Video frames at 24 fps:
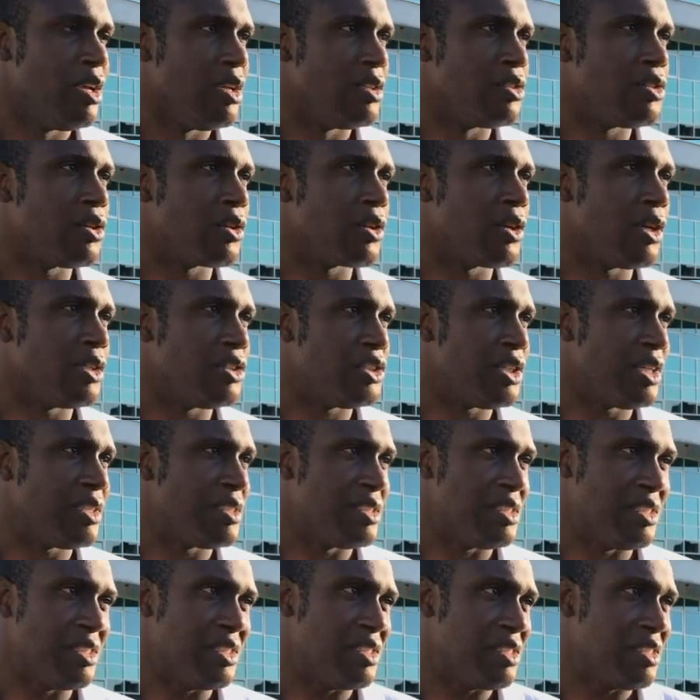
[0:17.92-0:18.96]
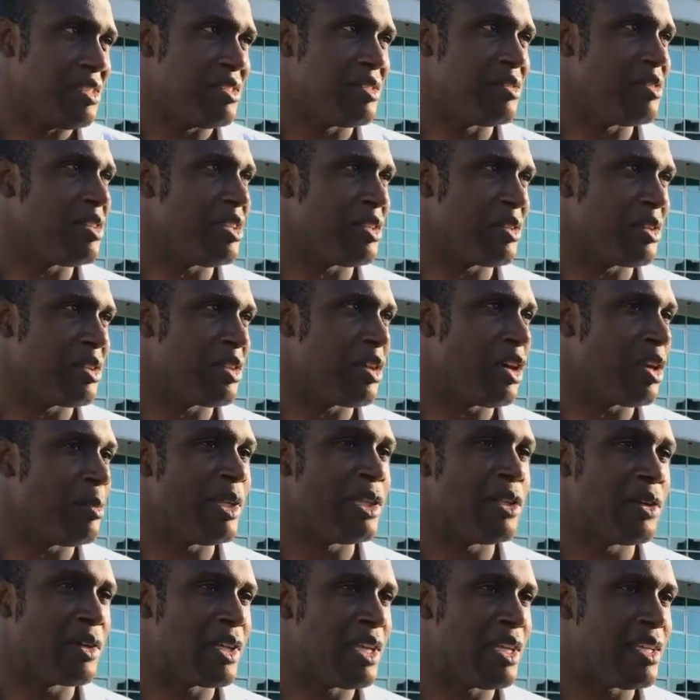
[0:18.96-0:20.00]
Took our chances and got a
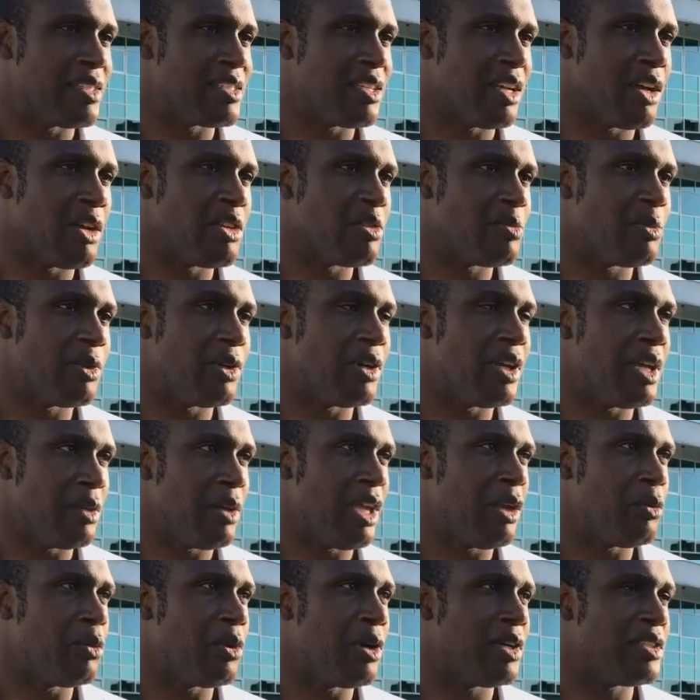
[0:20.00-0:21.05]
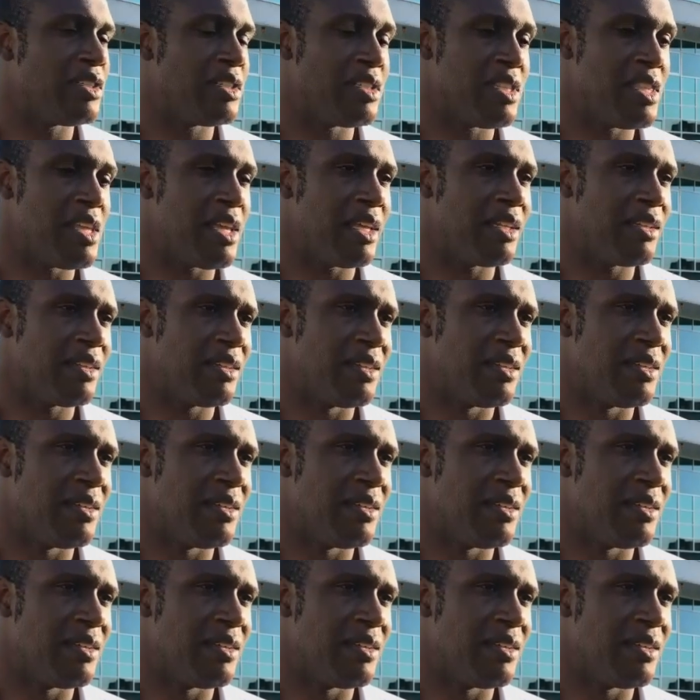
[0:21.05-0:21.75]
bit lucky at times, but it worked in the end.